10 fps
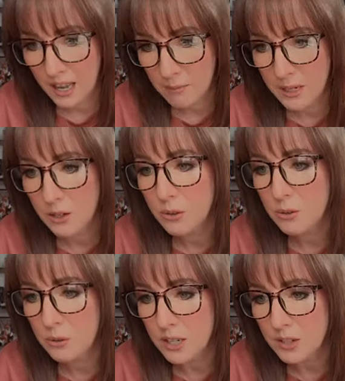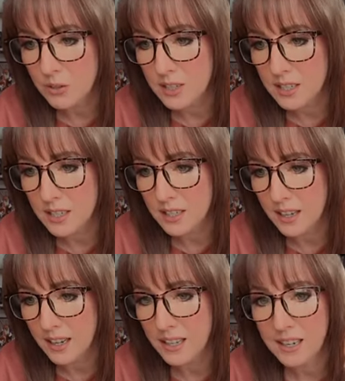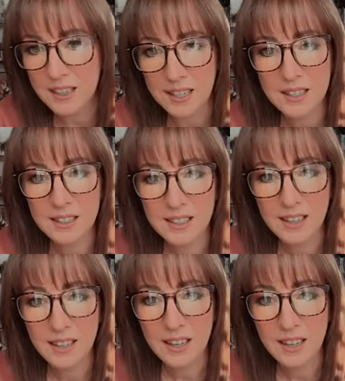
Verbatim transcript: Academy. Ooh, interesting. I like that.